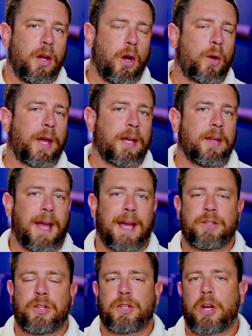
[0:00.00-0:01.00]
Okay, as
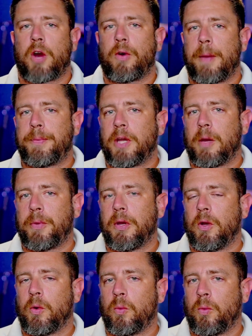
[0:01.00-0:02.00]
the cigar wrapped up,
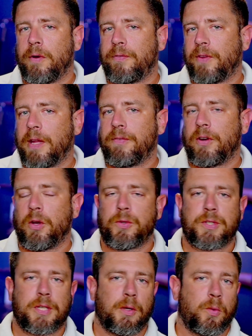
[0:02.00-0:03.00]
what flavor
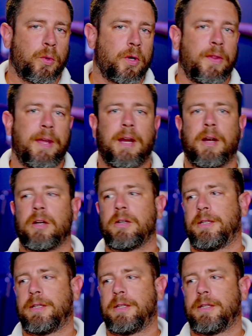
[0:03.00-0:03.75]
notes were there?